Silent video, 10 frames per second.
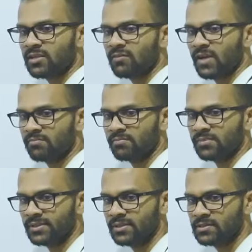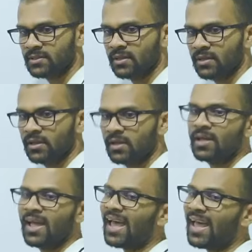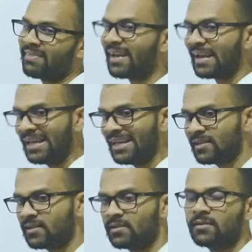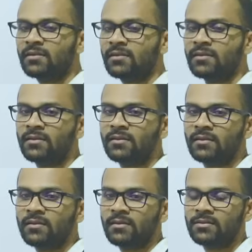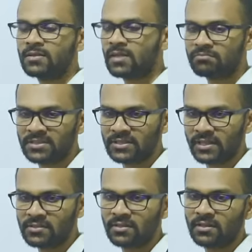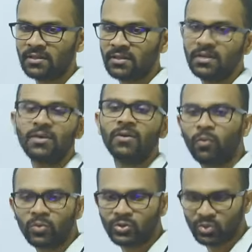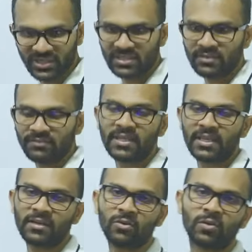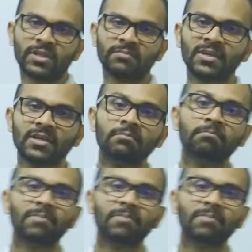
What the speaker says: numbers and the real number set, all together we can call them complex